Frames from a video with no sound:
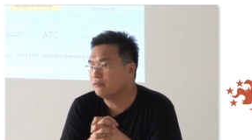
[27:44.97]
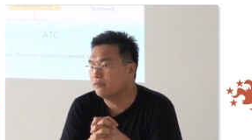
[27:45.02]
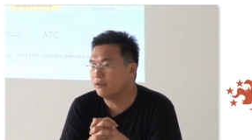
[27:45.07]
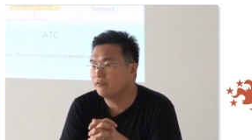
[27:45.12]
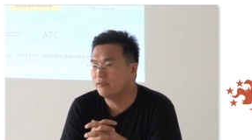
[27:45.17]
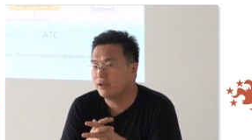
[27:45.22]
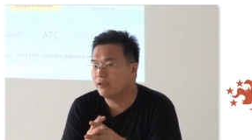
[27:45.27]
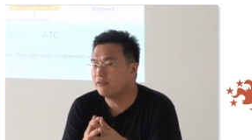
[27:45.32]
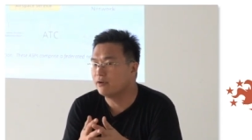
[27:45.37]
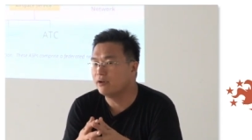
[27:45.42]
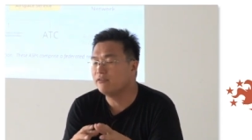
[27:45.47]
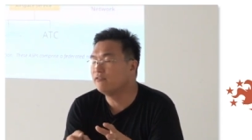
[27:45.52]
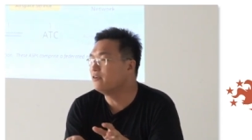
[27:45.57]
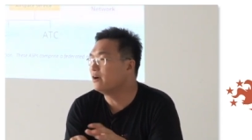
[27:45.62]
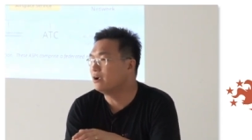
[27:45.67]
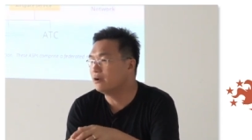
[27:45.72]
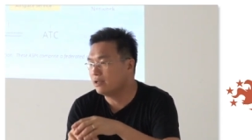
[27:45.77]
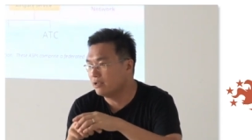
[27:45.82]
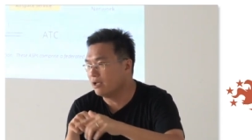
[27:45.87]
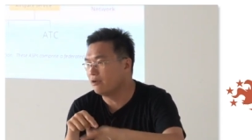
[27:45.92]
they fly really
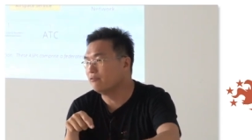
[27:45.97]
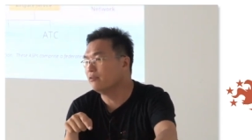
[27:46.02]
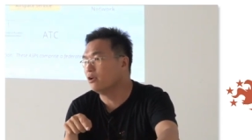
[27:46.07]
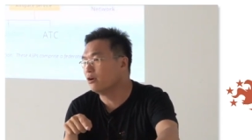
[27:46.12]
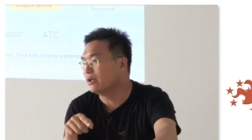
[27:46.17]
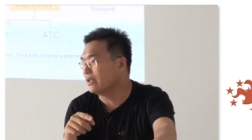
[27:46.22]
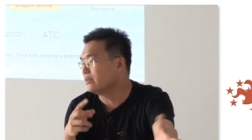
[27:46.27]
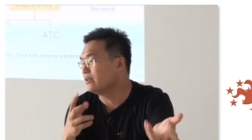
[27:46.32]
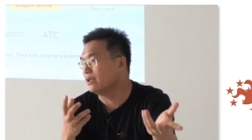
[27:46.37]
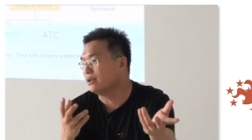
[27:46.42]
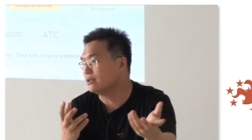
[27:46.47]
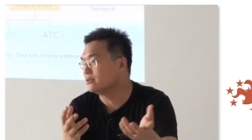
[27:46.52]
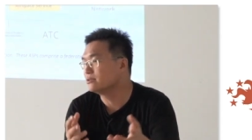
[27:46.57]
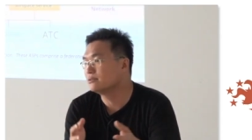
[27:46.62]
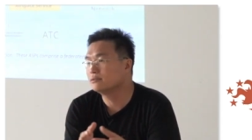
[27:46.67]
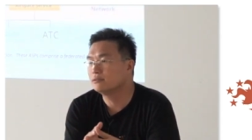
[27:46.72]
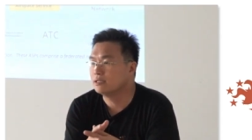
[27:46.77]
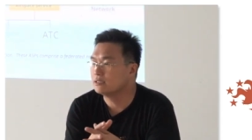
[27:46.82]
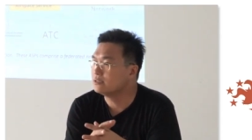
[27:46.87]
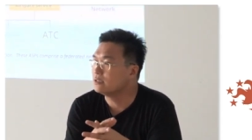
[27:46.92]
far, they have long
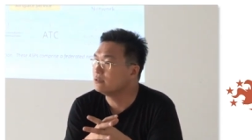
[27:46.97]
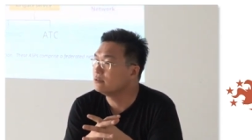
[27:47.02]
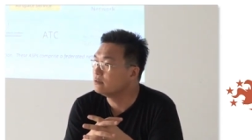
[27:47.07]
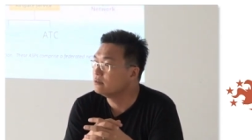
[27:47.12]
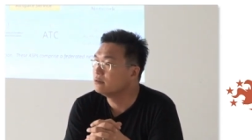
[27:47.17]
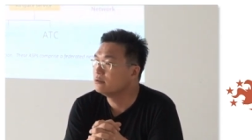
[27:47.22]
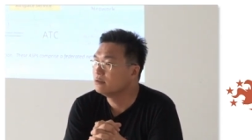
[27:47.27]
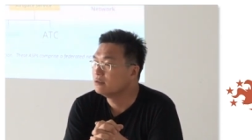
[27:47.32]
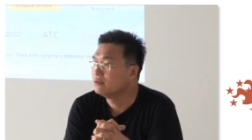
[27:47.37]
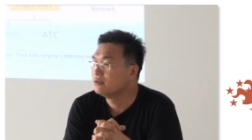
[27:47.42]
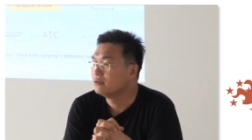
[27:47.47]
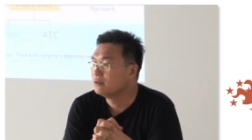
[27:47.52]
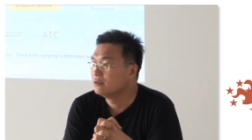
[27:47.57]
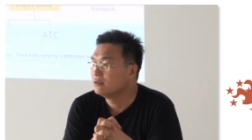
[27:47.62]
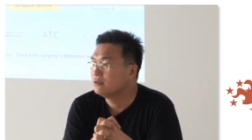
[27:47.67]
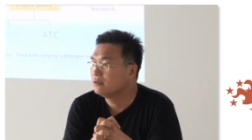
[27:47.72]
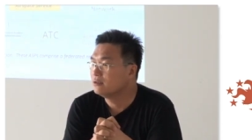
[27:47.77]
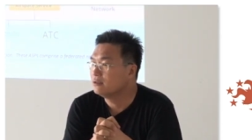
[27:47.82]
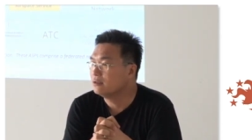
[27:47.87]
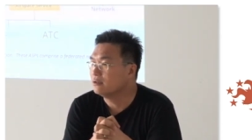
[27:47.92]
antennas. It
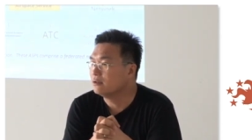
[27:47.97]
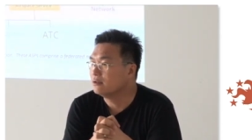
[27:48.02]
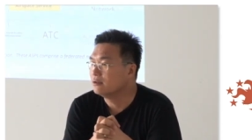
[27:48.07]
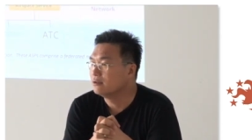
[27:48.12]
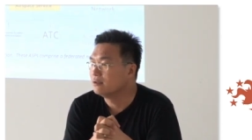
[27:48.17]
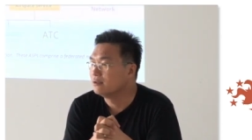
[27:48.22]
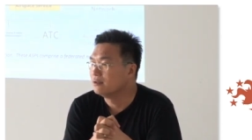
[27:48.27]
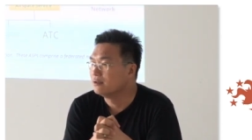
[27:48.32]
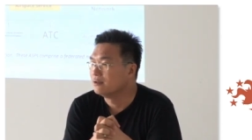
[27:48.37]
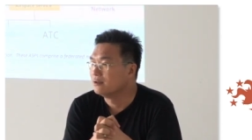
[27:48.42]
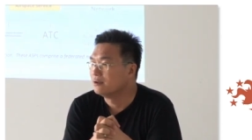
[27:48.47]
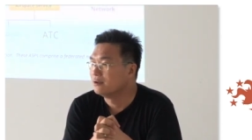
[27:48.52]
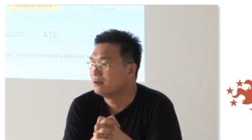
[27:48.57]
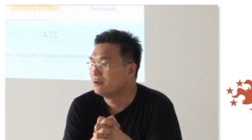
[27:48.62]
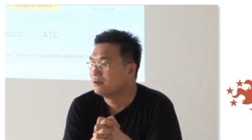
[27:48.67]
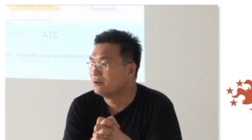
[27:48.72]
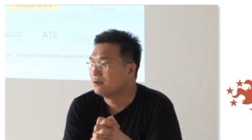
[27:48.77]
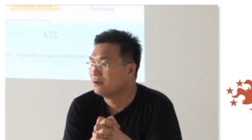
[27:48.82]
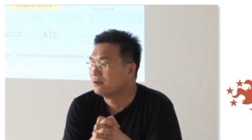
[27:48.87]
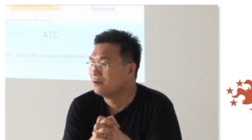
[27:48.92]
sounds like this is your
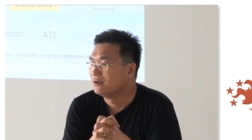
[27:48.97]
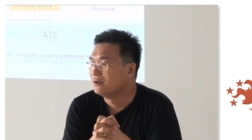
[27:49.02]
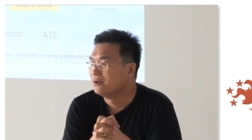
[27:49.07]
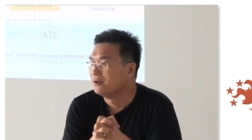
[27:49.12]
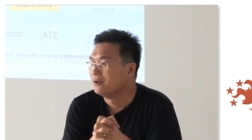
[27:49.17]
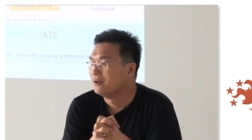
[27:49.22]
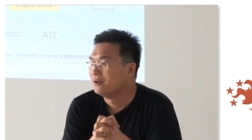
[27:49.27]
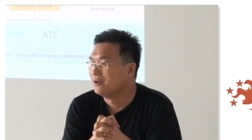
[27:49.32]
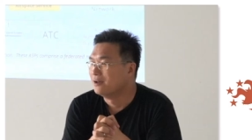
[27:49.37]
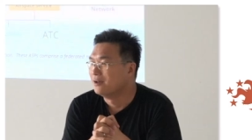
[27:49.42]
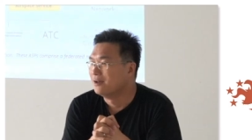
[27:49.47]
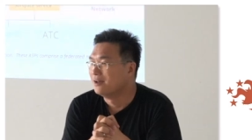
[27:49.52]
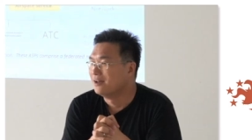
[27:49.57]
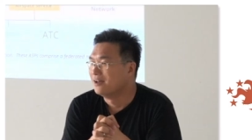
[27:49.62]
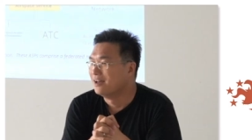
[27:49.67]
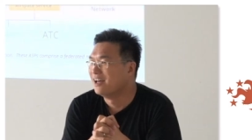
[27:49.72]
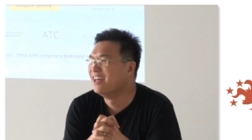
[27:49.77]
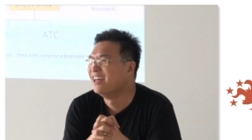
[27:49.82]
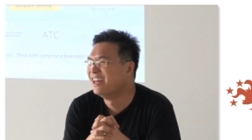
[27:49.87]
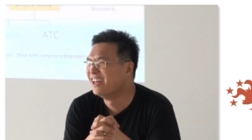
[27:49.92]
solution that you haven't
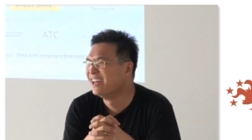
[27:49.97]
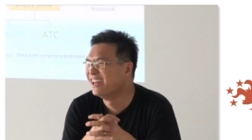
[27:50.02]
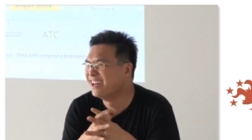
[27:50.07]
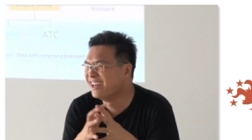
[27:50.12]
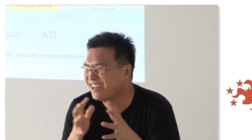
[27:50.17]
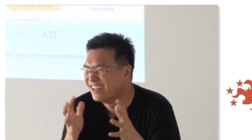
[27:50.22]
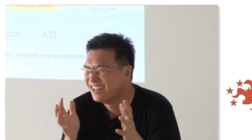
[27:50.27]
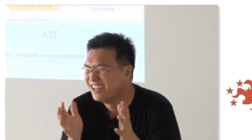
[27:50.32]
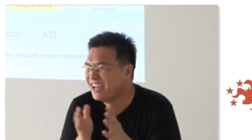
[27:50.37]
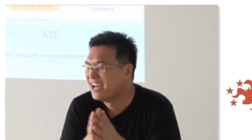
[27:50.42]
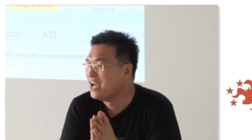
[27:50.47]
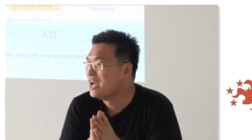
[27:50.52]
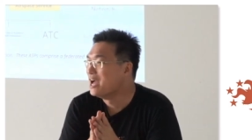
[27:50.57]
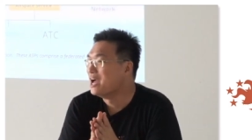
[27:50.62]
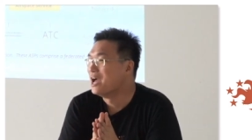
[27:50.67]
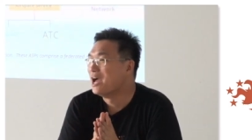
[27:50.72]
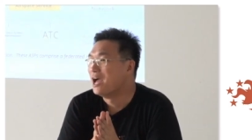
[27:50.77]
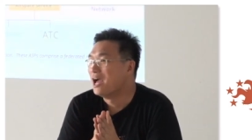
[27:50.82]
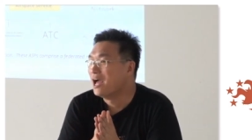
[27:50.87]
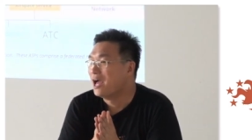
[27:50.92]
announced
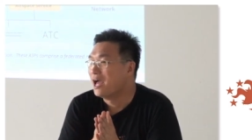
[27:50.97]
yet,